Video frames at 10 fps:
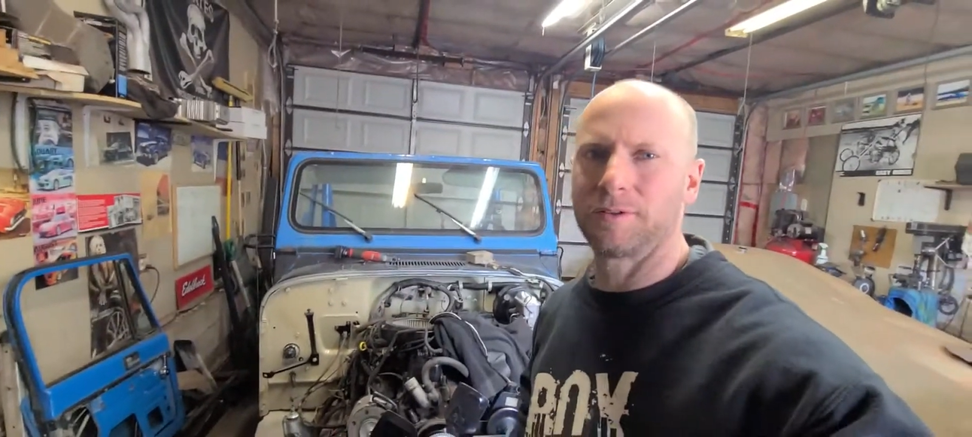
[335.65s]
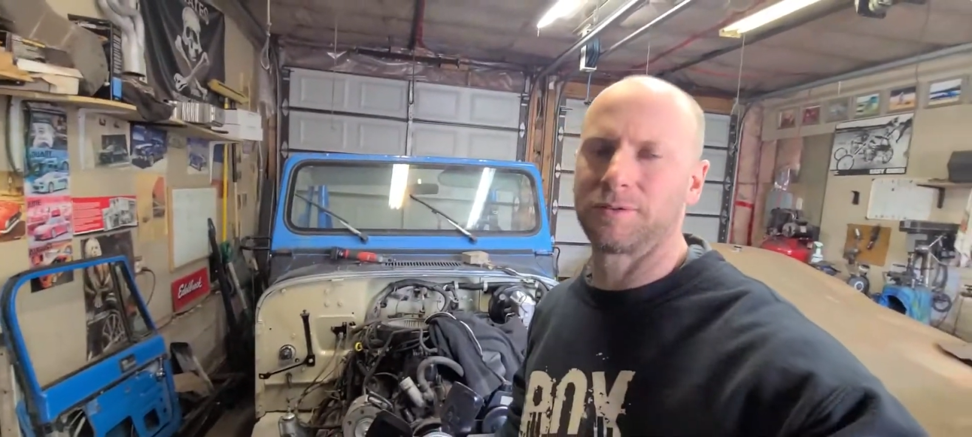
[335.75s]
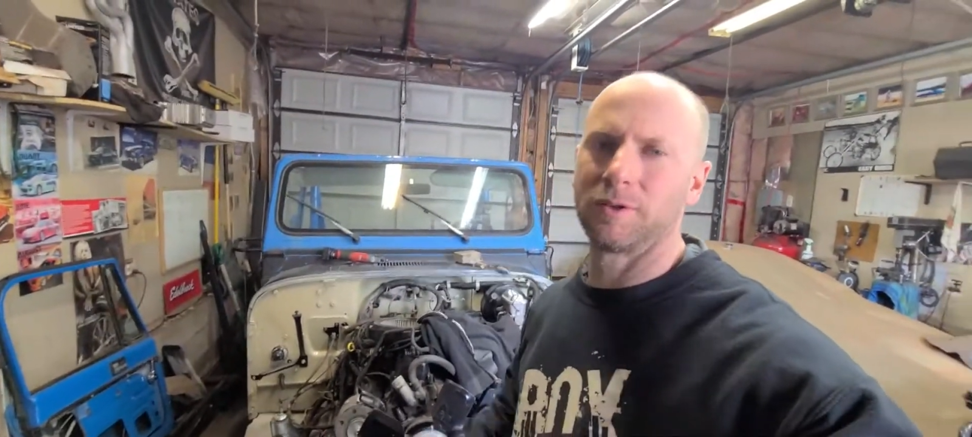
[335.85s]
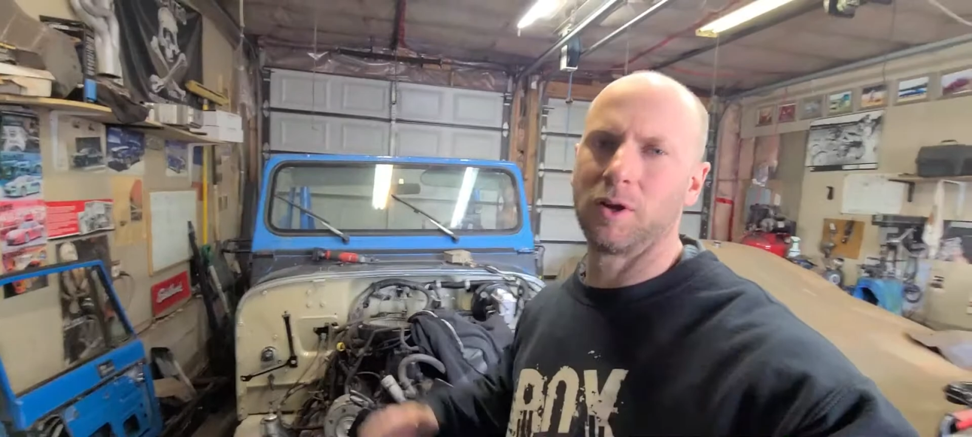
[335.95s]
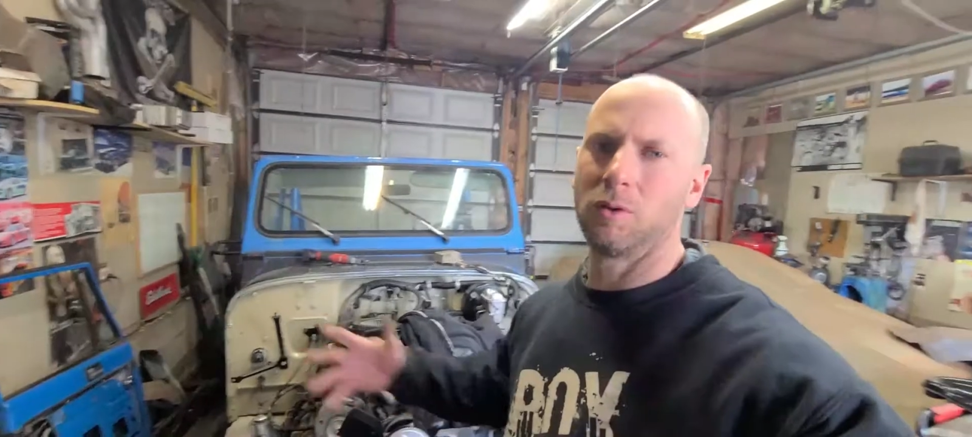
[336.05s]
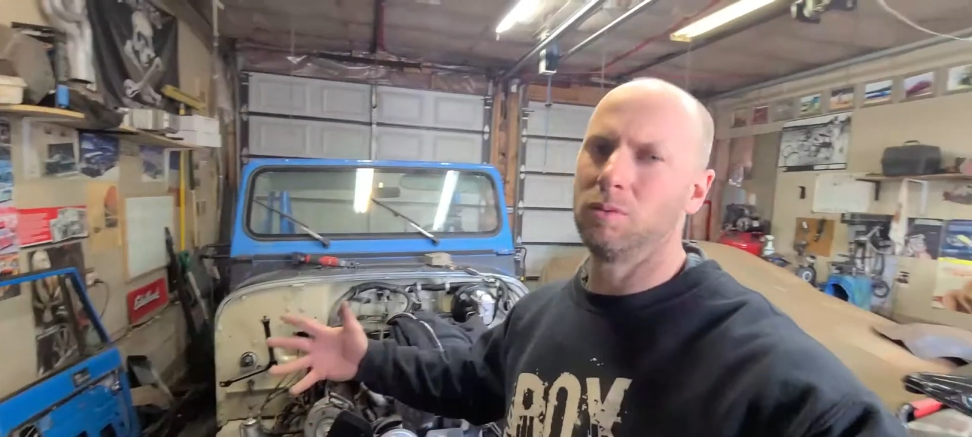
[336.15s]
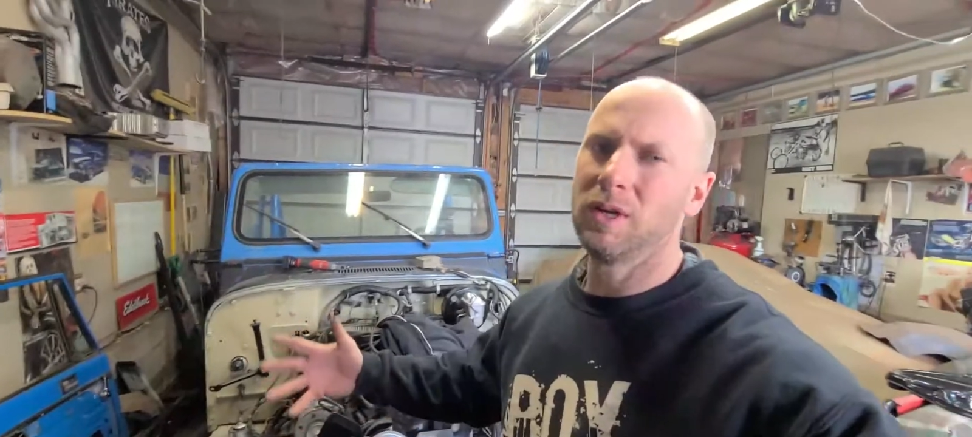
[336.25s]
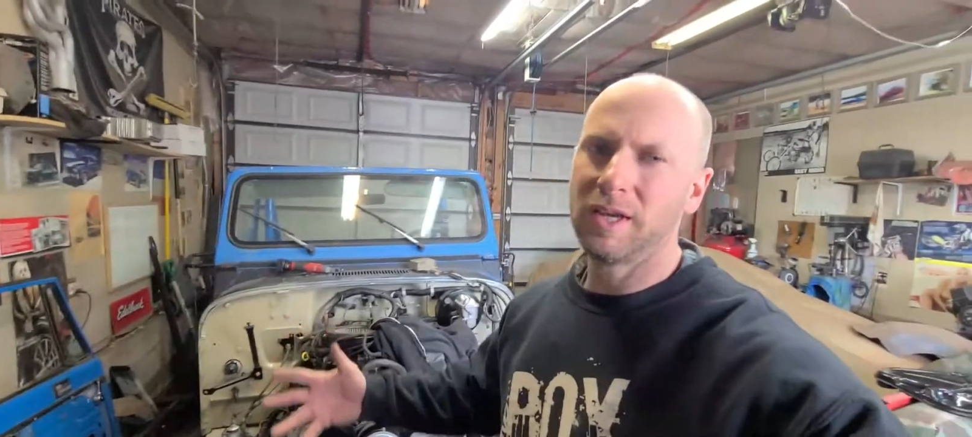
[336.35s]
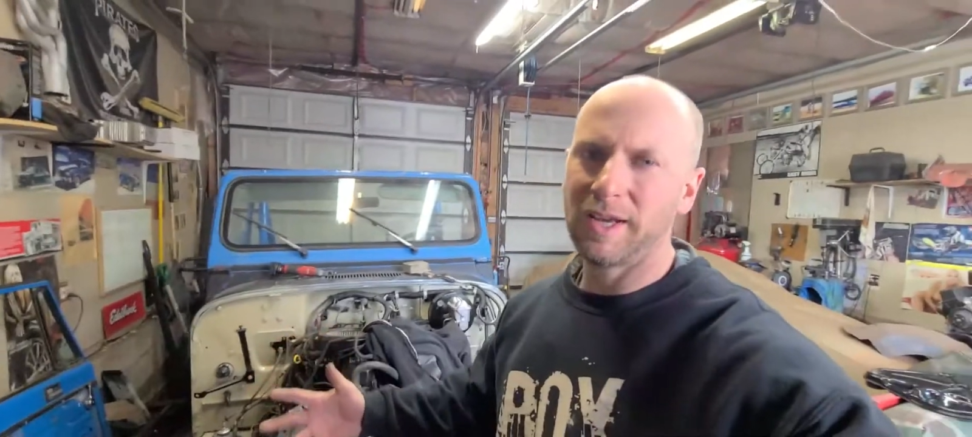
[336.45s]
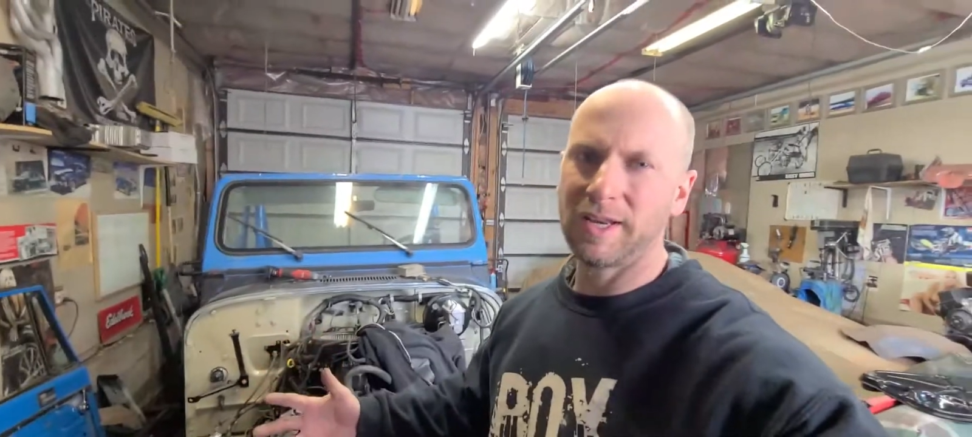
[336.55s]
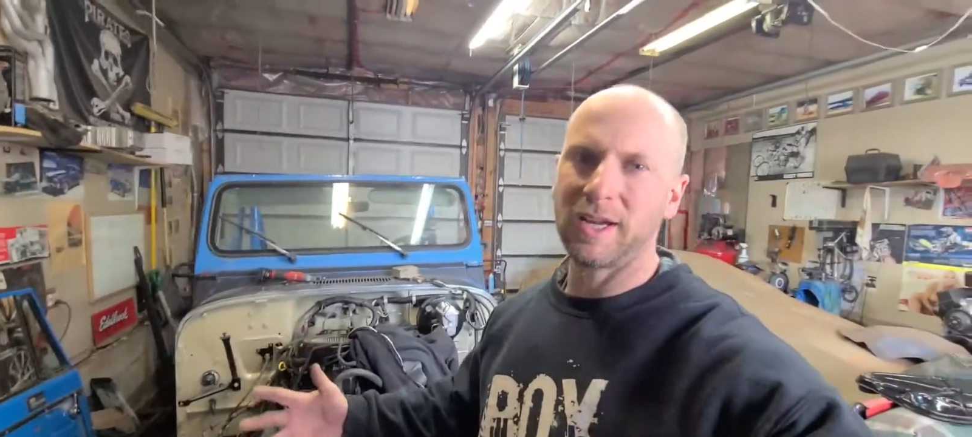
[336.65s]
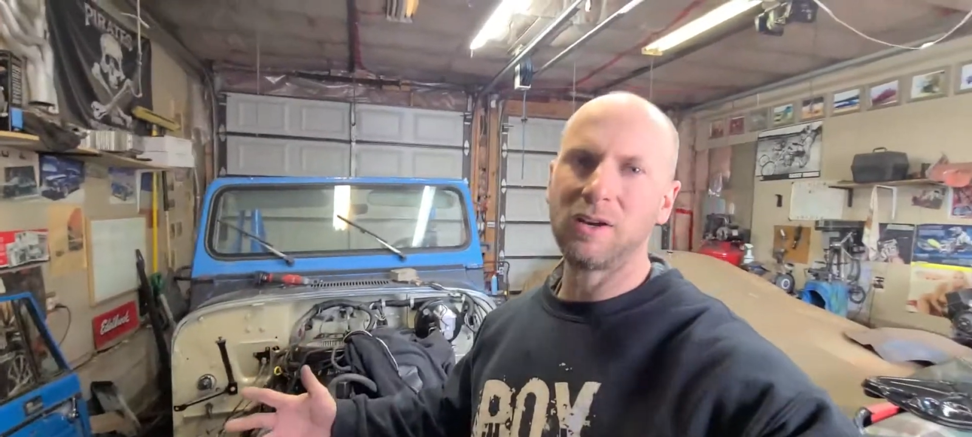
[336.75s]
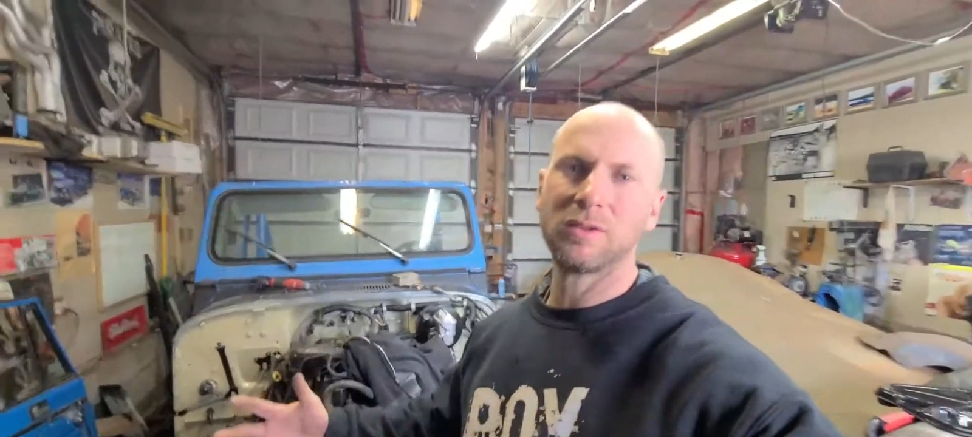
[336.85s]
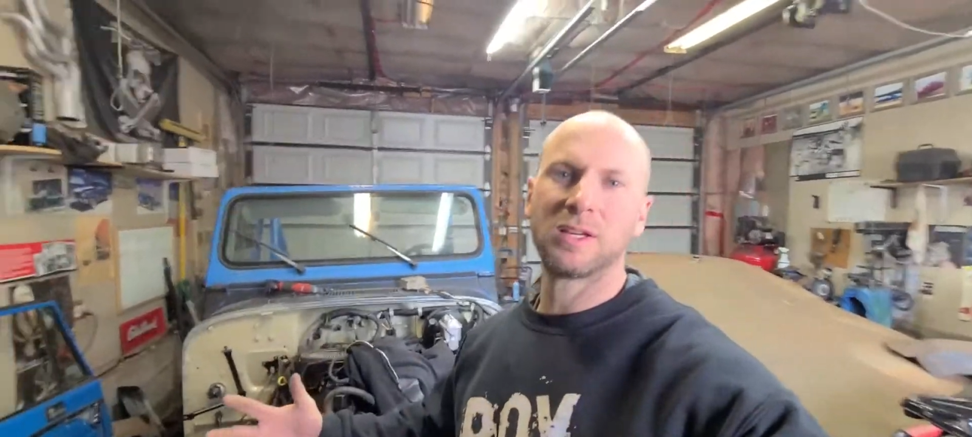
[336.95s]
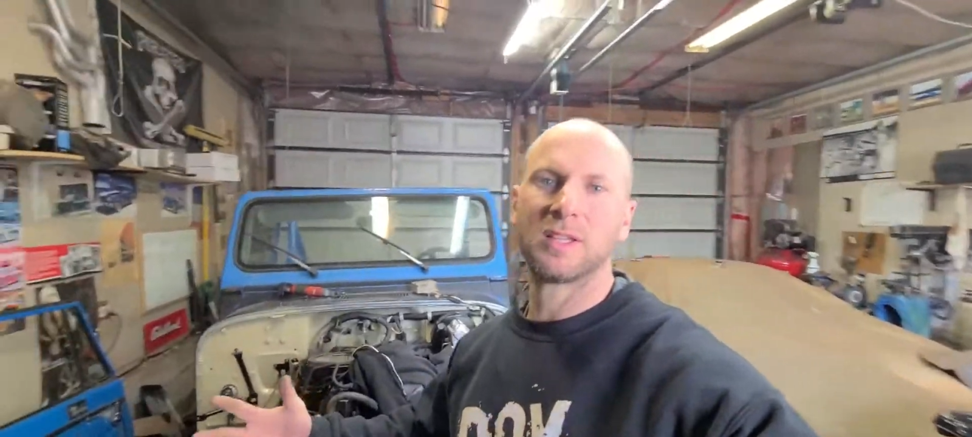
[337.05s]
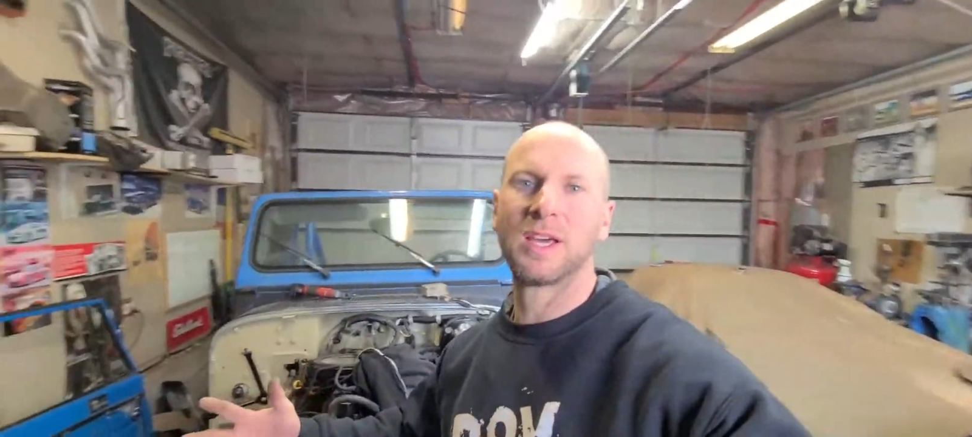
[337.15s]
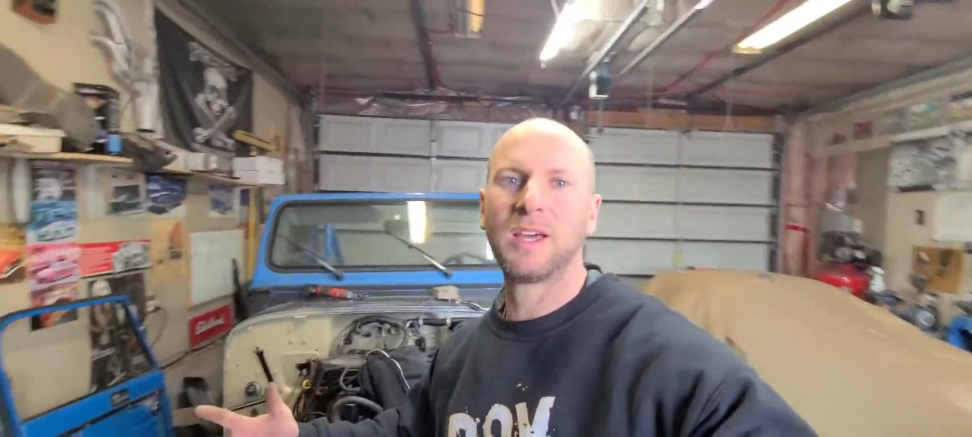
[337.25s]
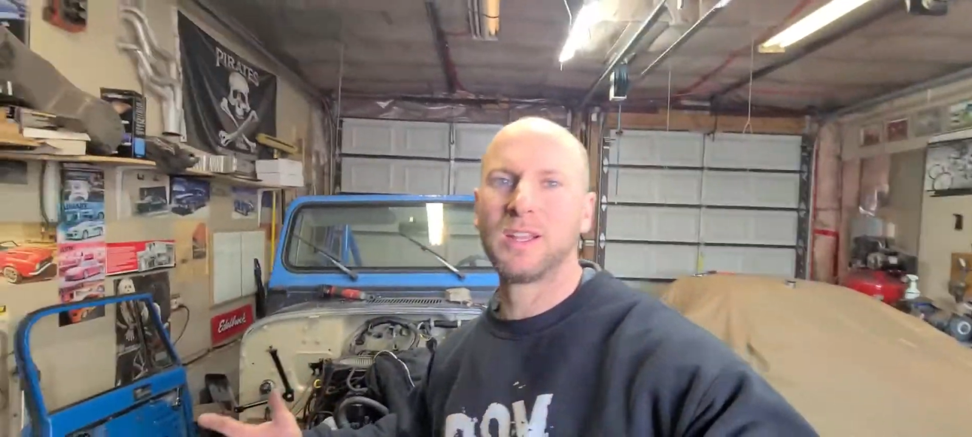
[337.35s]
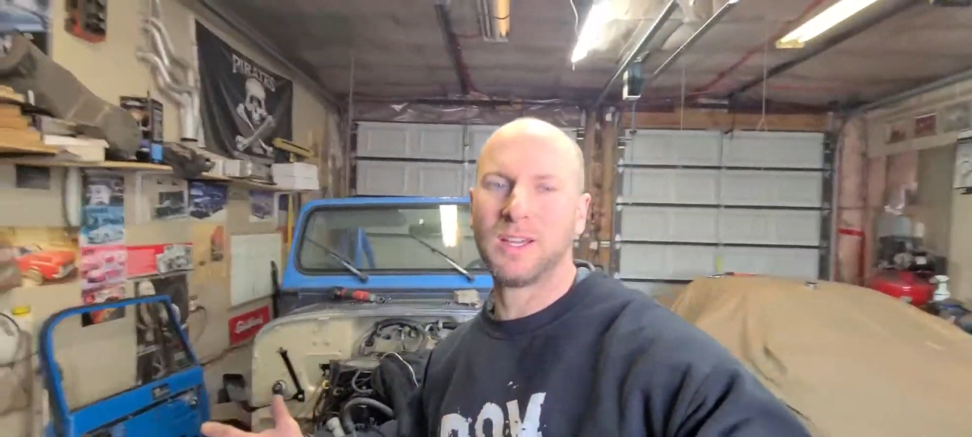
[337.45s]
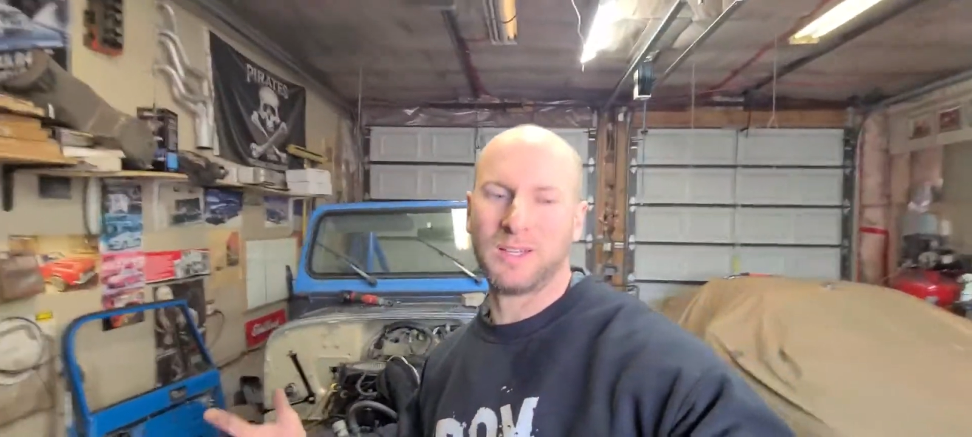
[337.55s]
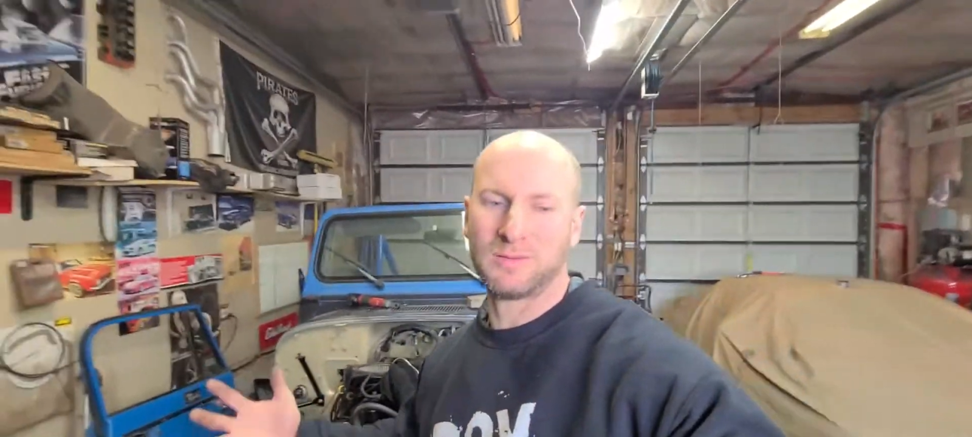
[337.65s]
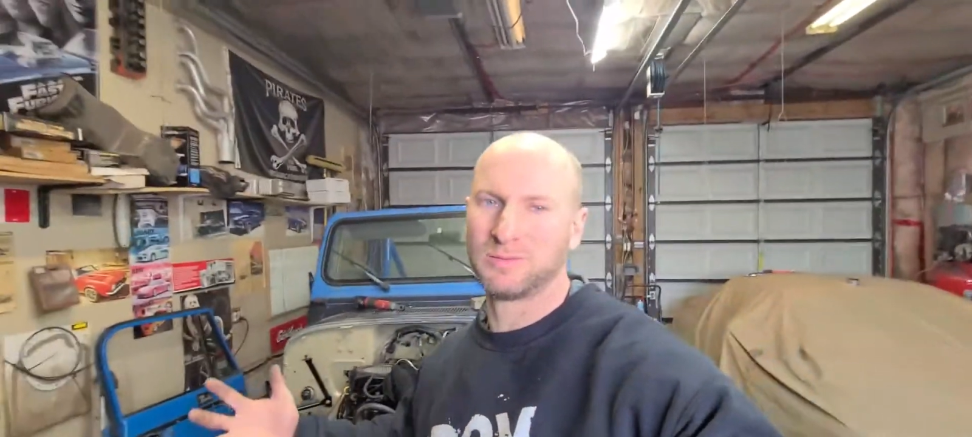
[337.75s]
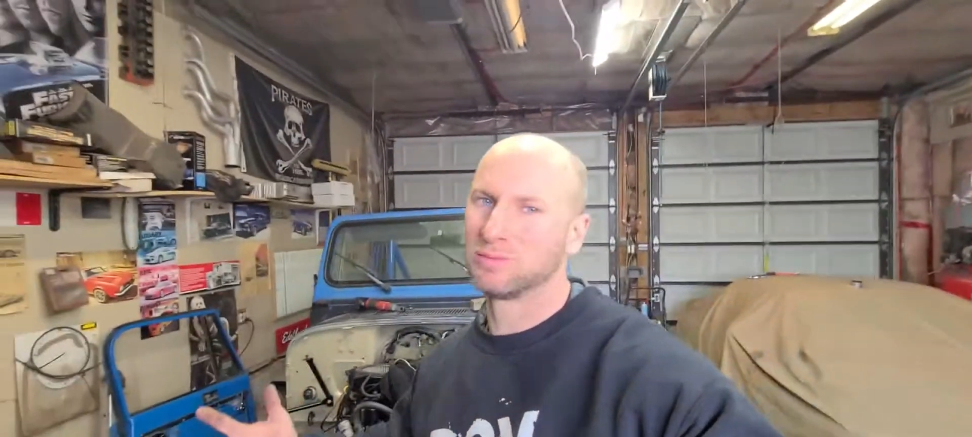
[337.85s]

So, anyhow, like that,